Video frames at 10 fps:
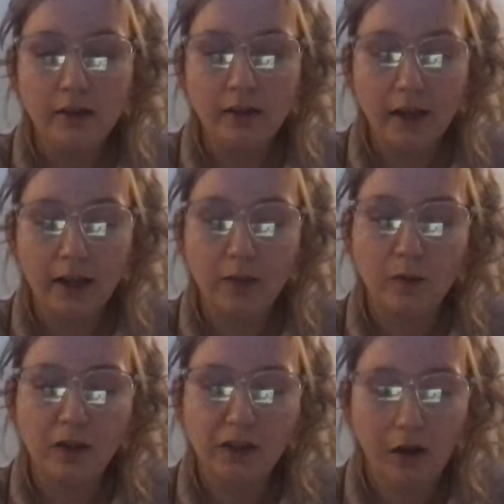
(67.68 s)
came
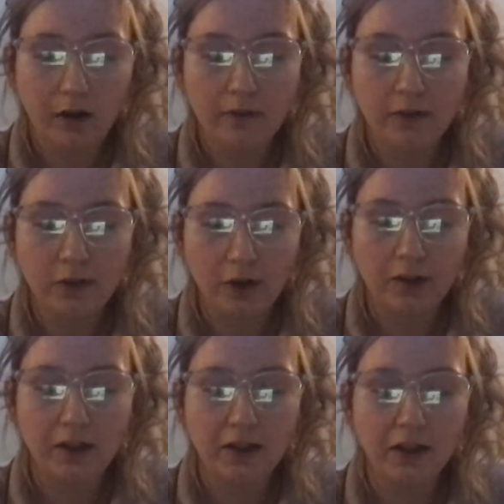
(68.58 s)
the song of the
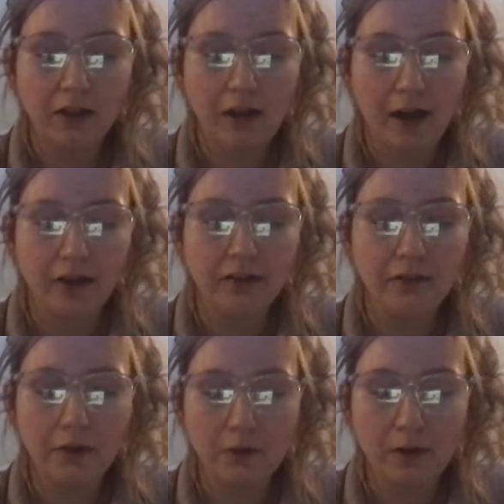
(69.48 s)
darkness, the last of
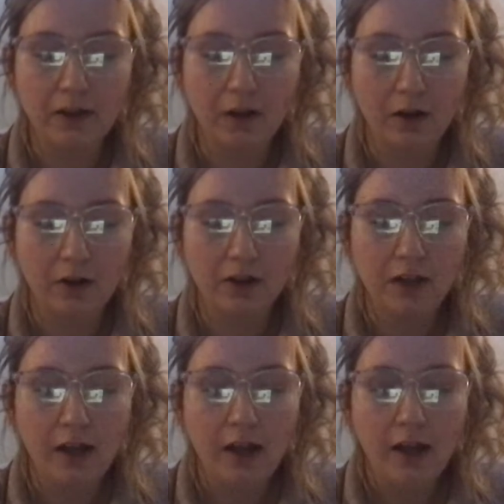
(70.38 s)
the three songs,
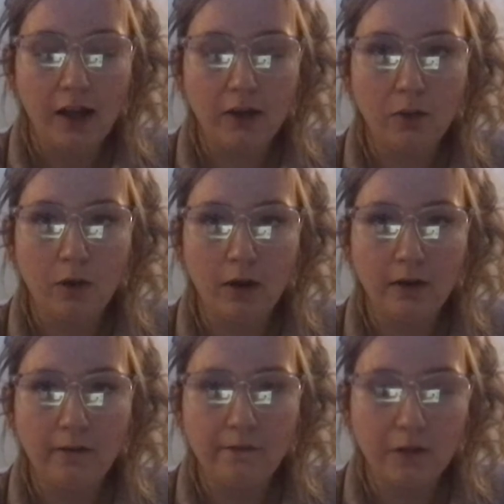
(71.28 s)
and the one
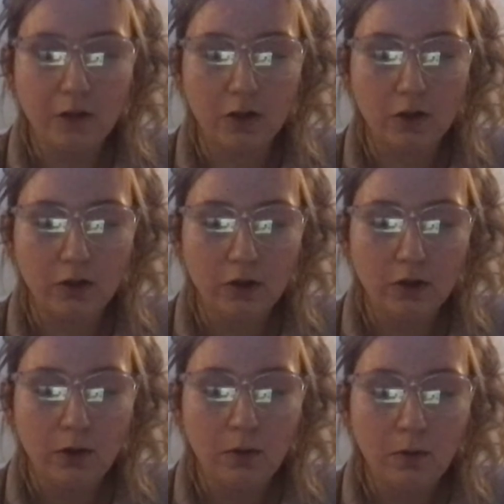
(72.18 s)
filled
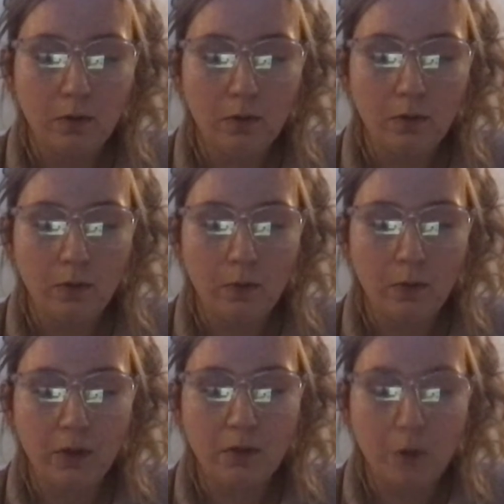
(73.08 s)

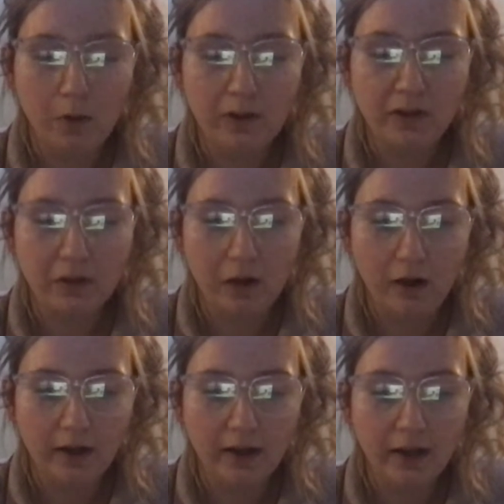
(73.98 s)
with the most
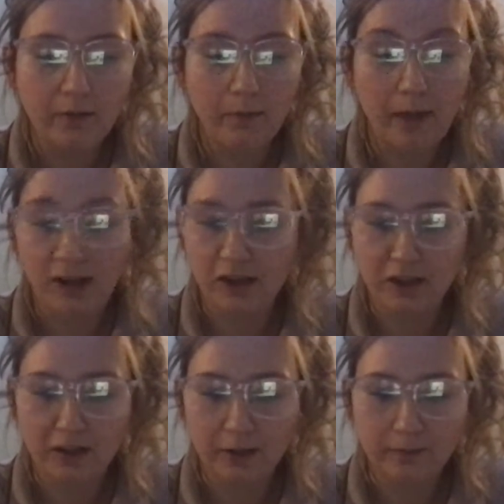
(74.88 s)
longing and
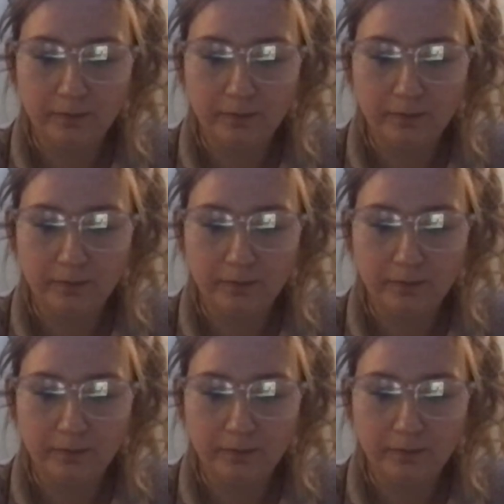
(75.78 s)
majesty.